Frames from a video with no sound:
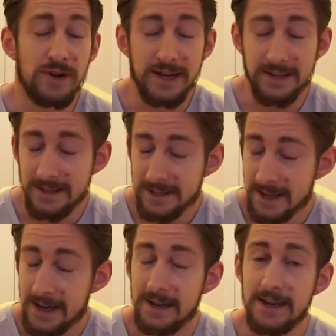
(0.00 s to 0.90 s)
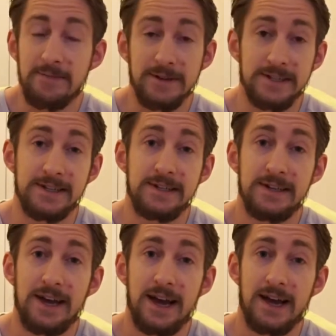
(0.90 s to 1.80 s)
Insanely busy,
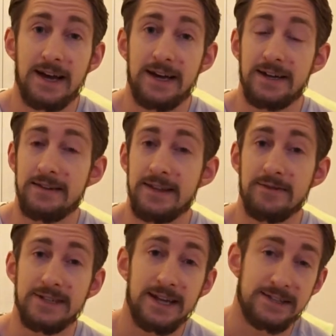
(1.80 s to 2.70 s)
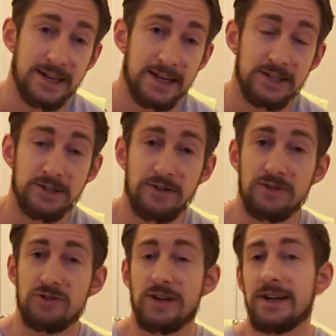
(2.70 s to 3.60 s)
and there was cancellations on the
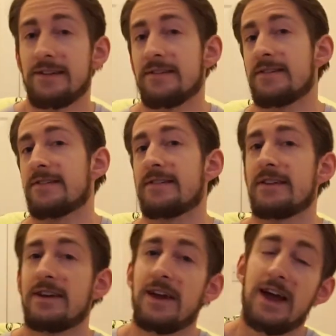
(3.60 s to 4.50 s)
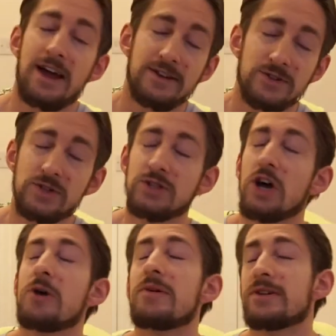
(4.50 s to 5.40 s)
trains.
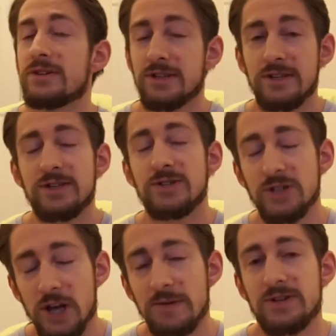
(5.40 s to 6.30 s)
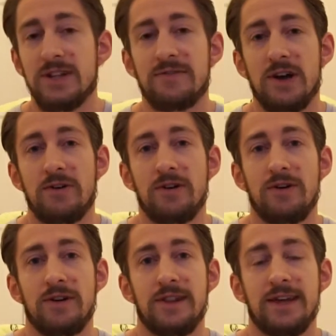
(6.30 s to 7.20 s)
So much stuff going
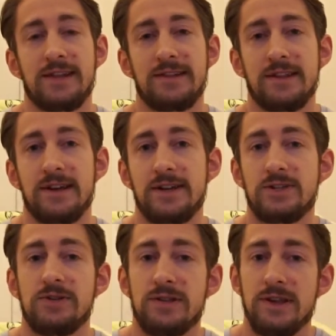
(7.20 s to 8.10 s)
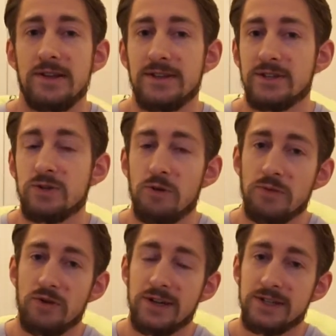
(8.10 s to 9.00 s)
on that due to the storm
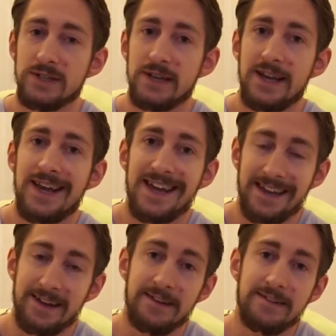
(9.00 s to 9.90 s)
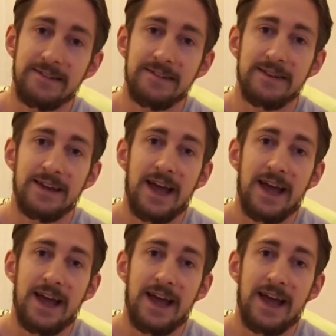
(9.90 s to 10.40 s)
Doris hitting us,